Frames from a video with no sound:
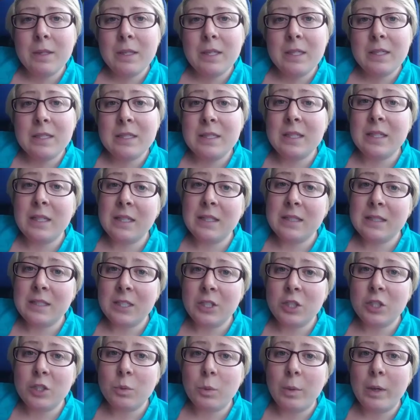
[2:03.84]
of these things they
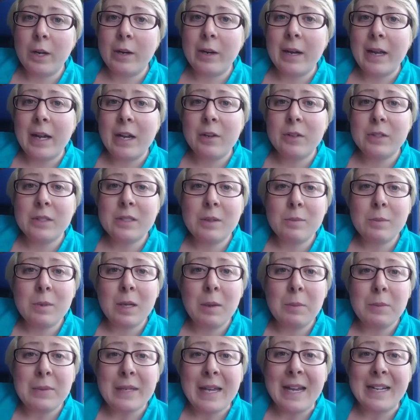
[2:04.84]
just wear out.
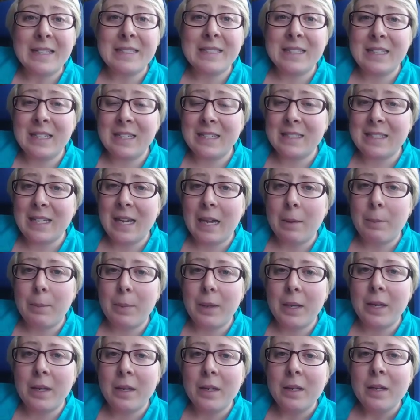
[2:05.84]
Sometimes accidents
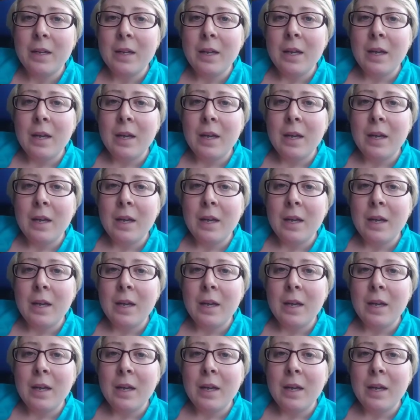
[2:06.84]
happen.